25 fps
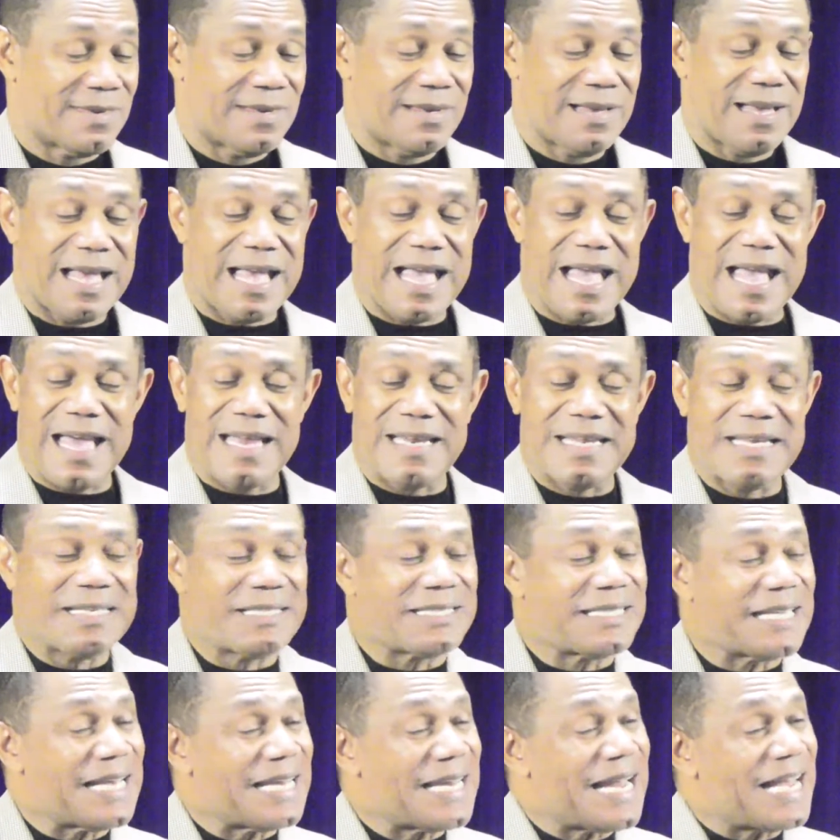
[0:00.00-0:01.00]
And
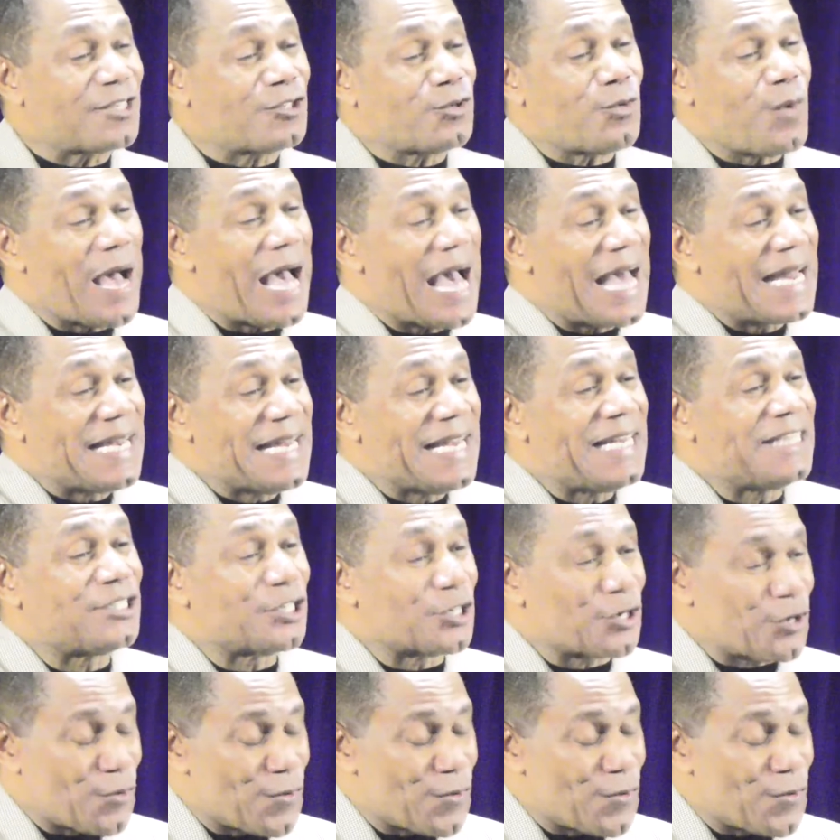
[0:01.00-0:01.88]
he said, that's why I need to